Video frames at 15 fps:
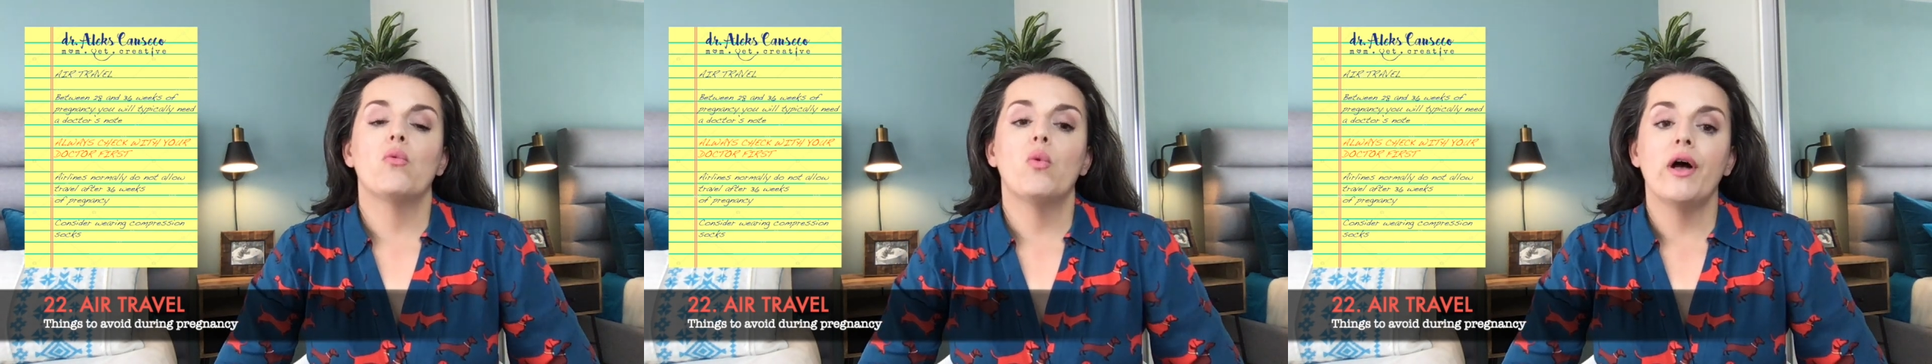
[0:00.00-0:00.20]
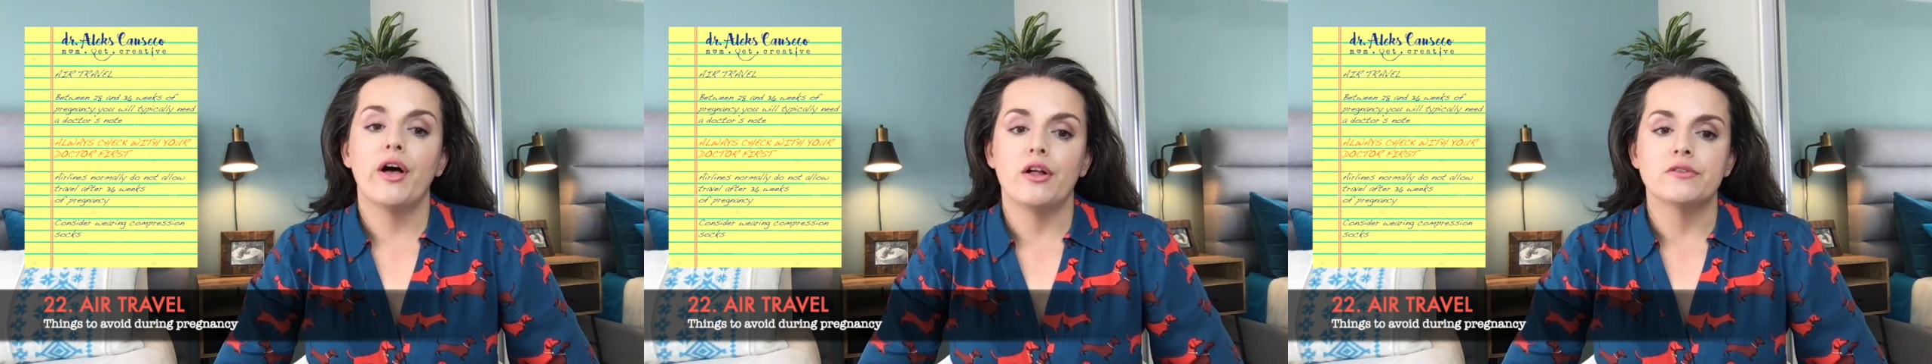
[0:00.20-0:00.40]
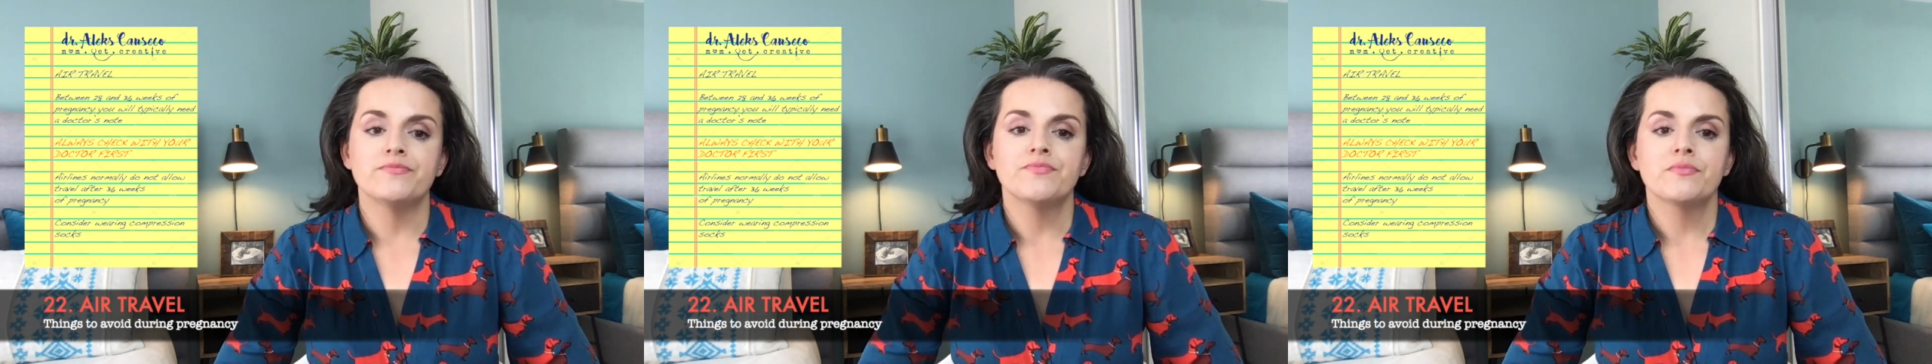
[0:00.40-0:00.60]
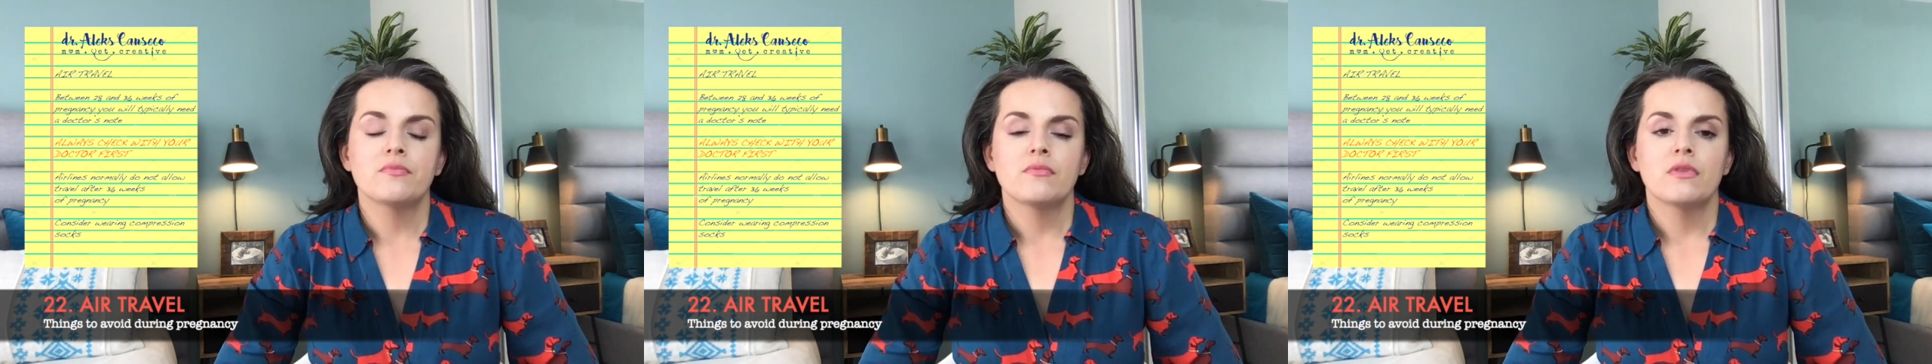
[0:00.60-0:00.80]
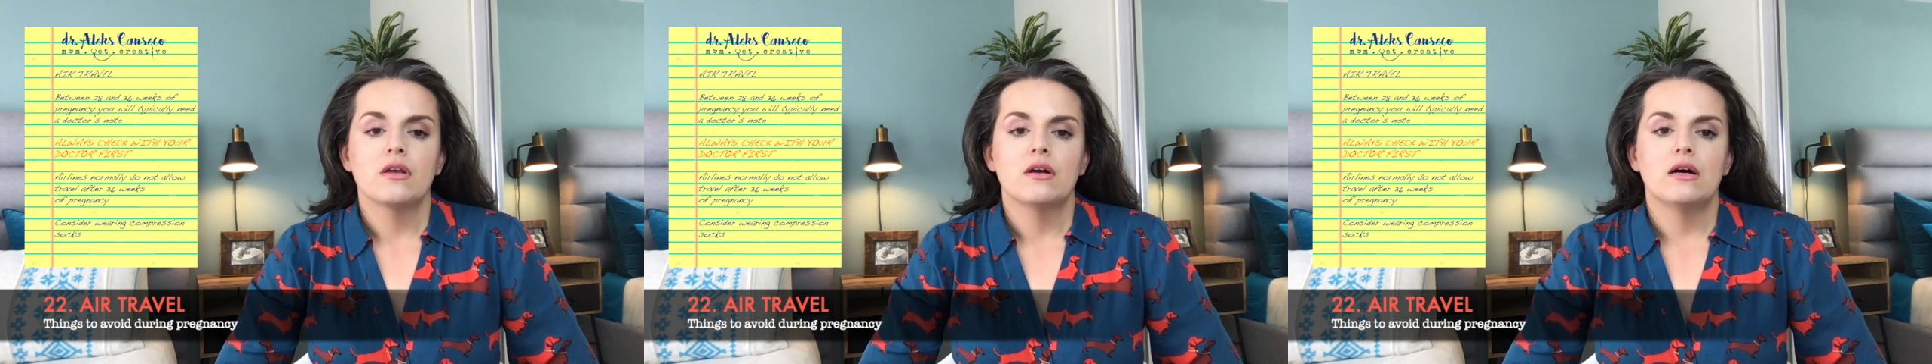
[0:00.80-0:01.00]
Well,
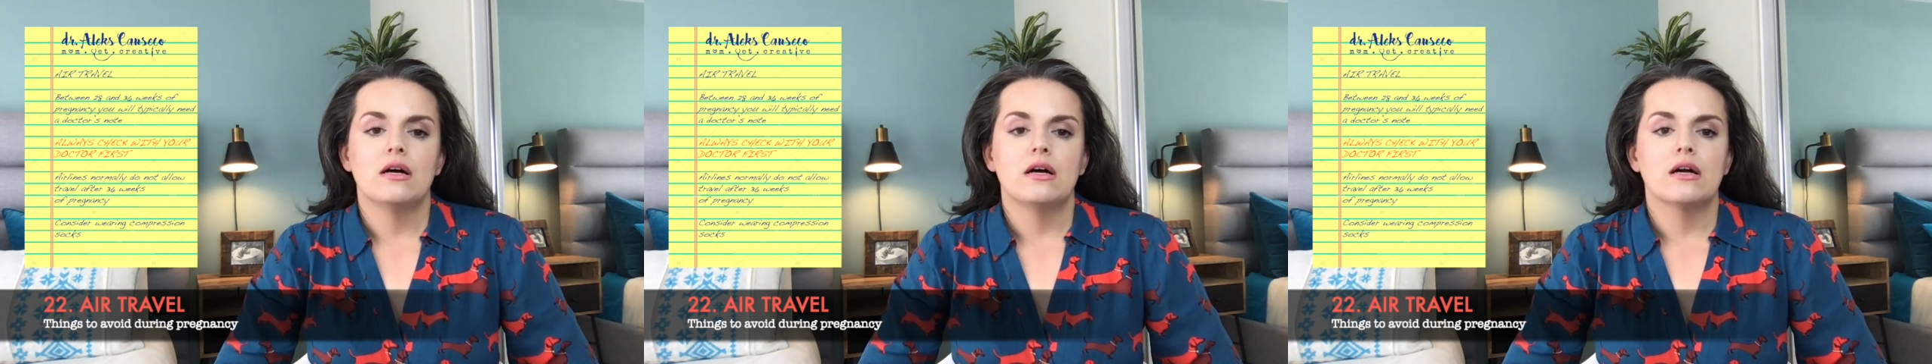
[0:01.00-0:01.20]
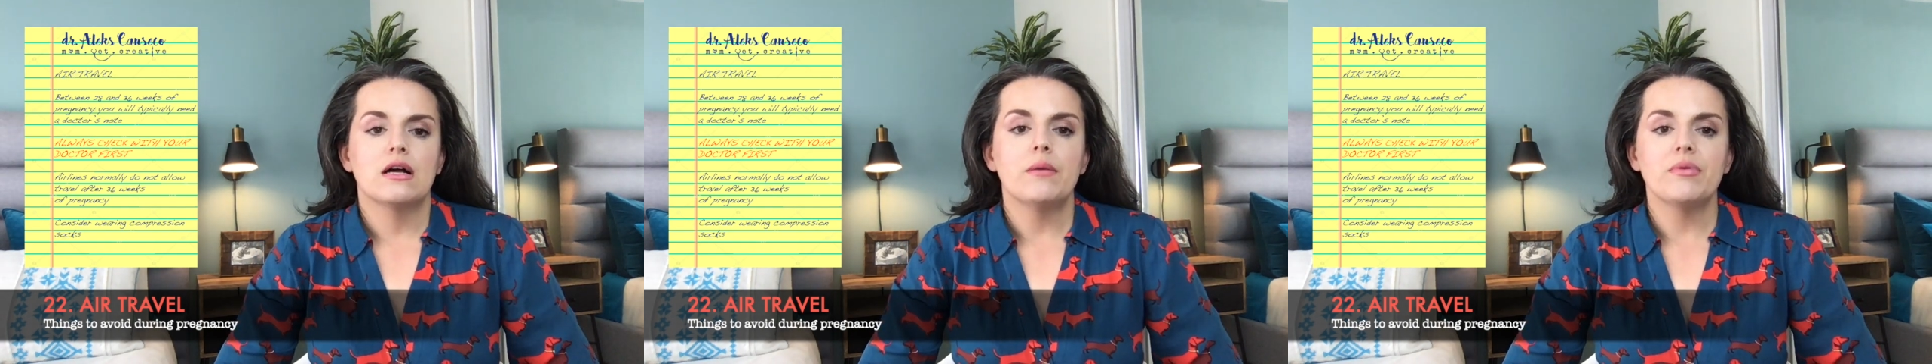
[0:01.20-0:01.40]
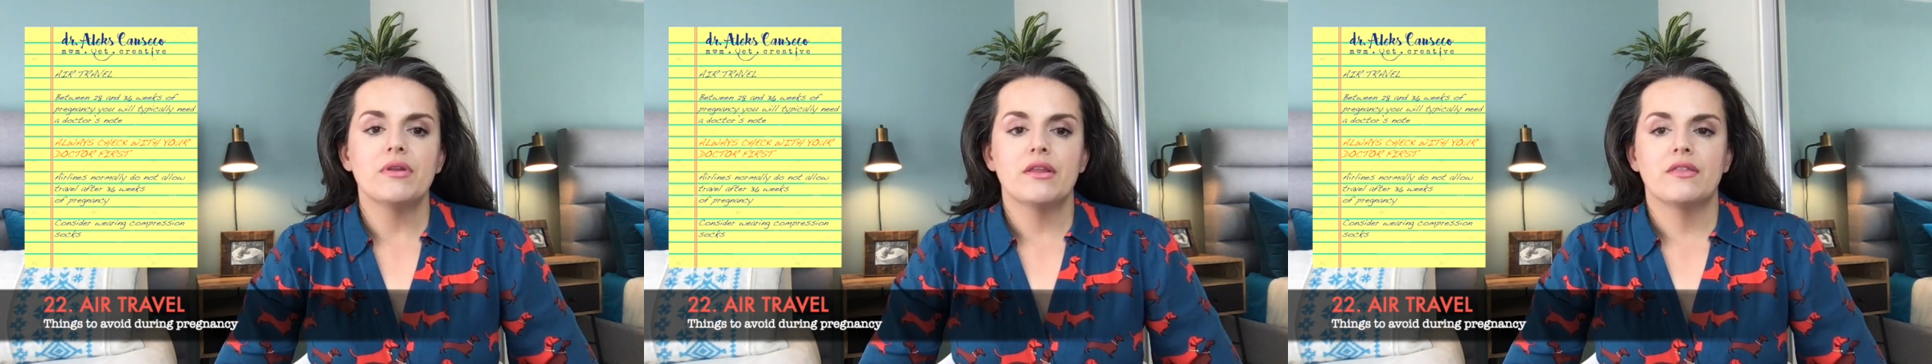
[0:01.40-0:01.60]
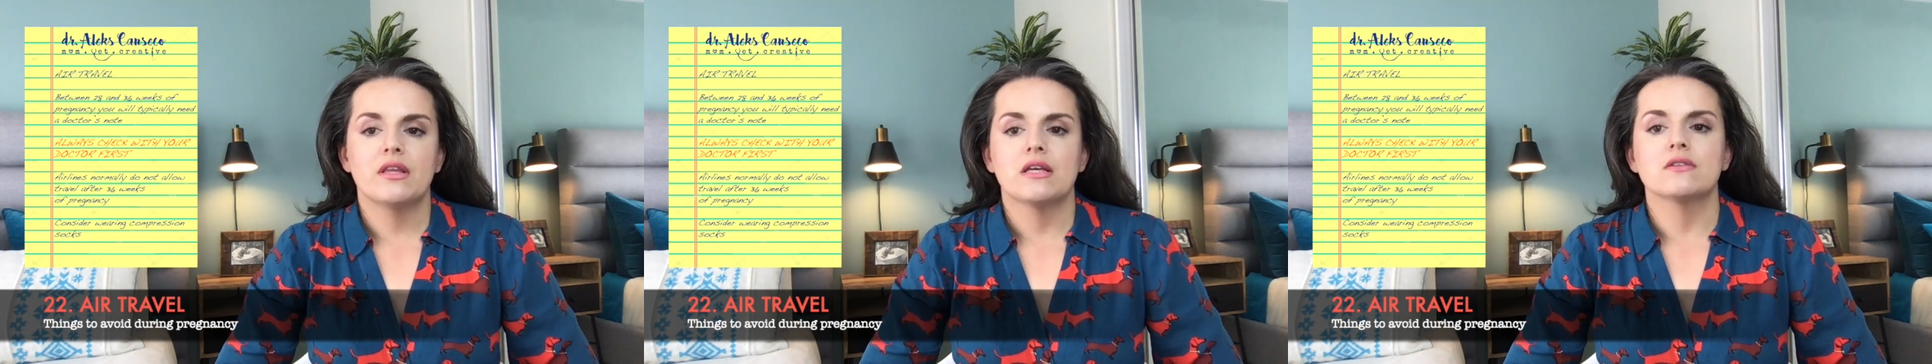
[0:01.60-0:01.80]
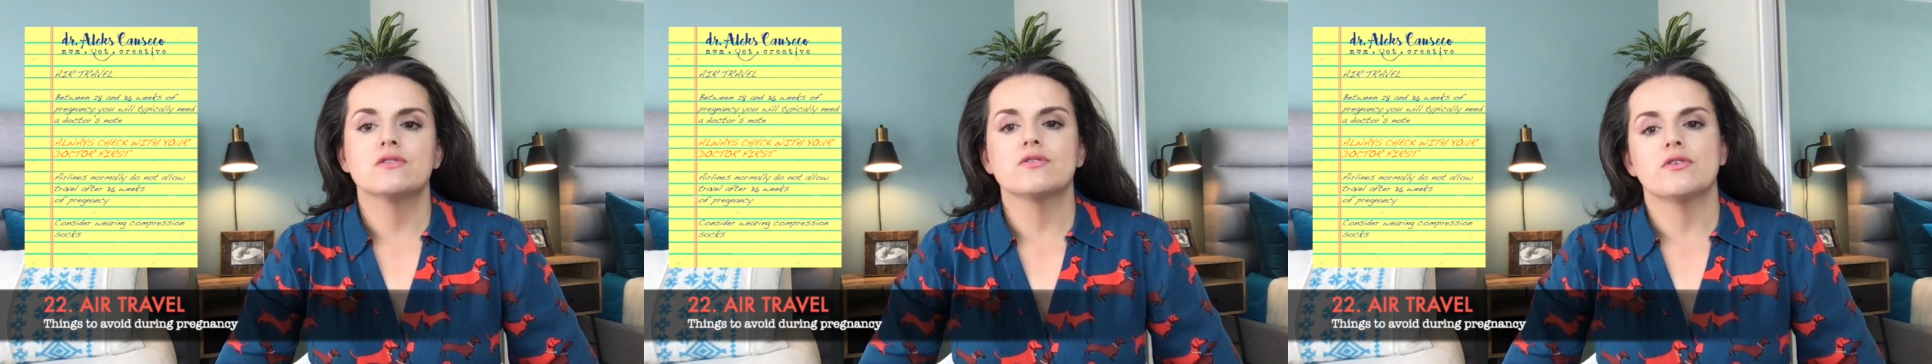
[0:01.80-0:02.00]
a couple of things.